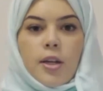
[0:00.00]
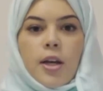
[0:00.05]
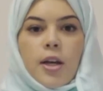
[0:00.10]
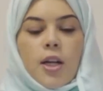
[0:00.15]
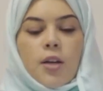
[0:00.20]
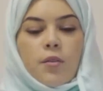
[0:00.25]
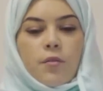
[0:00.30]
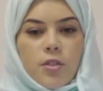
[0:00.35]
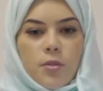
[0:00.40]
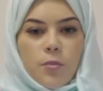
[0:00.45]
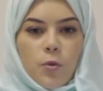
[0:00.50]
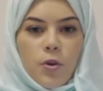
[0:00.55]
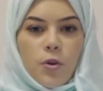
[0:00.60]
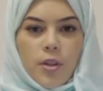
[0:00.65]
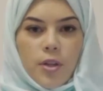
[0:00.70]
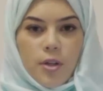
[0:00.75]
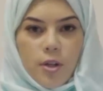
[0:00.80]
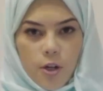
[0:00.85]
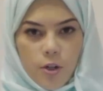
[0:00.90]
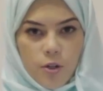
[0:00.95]
And if it's more
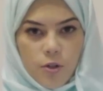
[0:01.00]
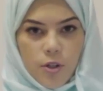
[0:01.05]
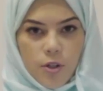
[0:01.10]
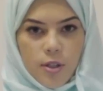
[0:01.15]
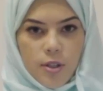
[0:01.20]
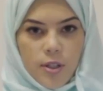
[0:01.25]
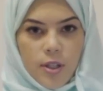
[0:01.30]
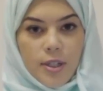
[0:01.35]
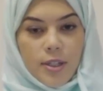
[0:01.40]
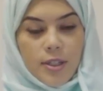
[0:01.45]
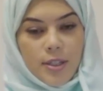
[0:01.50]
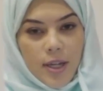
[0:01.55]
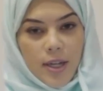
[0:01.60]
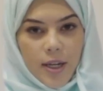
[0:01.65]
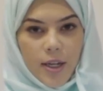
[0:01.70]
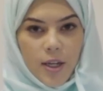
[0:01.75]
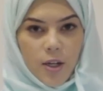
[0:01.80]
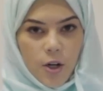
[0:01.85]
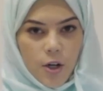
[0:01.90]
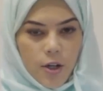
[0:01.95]
than 100, then it's
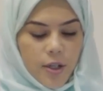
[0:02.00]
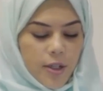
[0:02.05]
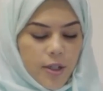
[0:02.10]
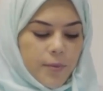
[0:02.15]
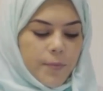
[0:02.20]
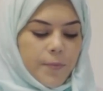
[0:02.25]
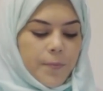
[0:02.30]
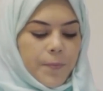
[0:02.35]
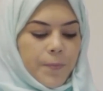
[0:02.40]
tachycardia.